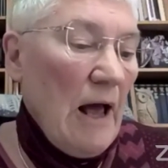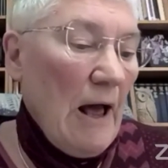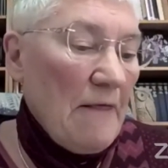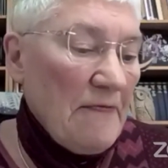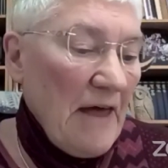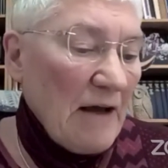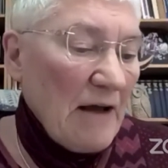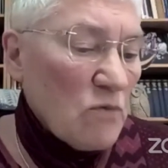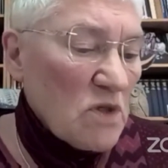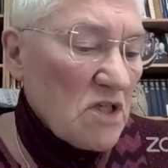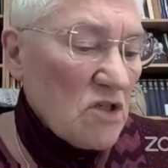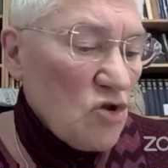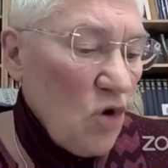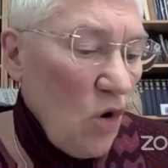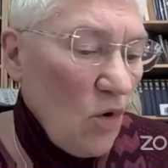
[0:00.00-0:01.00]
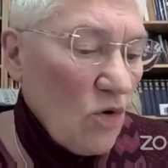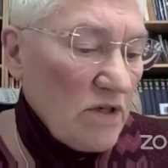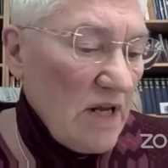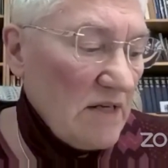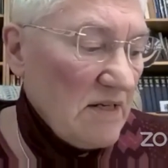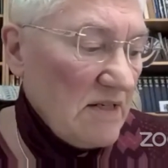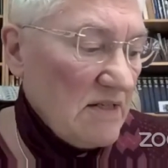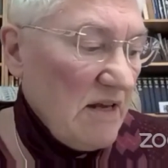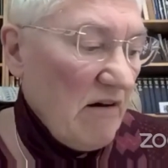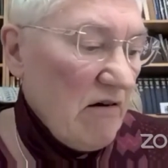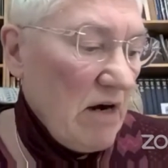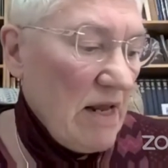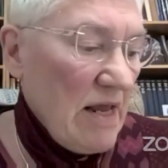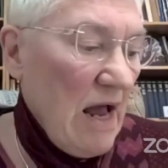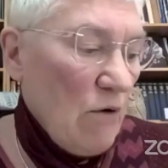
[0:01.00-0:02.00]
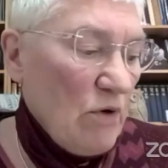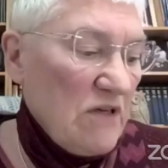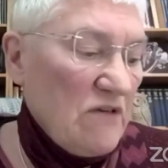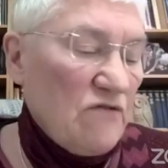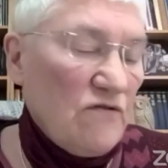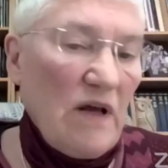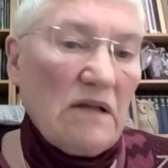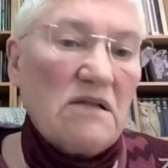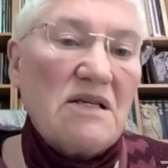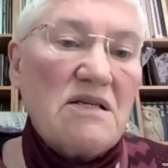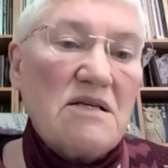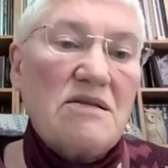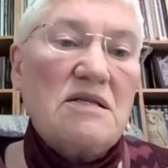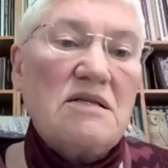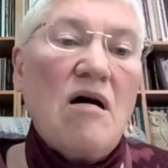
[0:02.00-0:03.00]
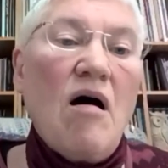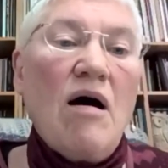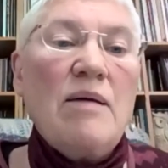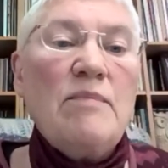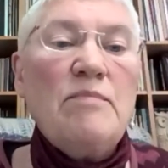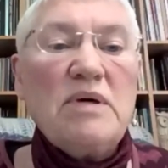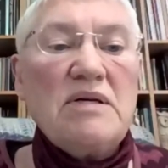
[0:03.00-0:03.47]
And that was not necessarily how it felt at the time,